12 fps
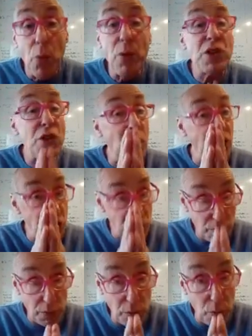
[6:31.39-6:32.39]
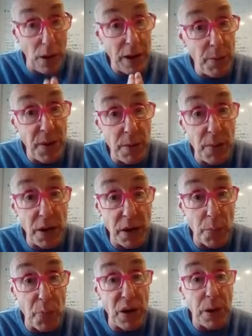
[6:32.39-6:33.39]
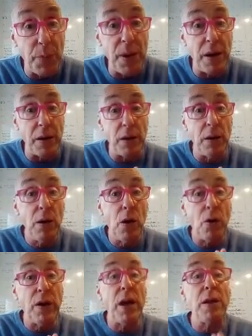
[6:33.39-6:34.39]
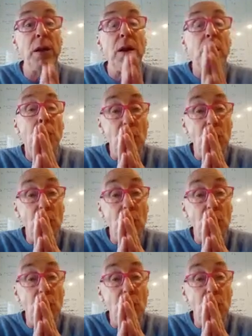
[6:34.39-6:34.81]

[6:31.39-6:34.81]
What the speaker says: We charge quite a bit of money, a pretty penny, okay?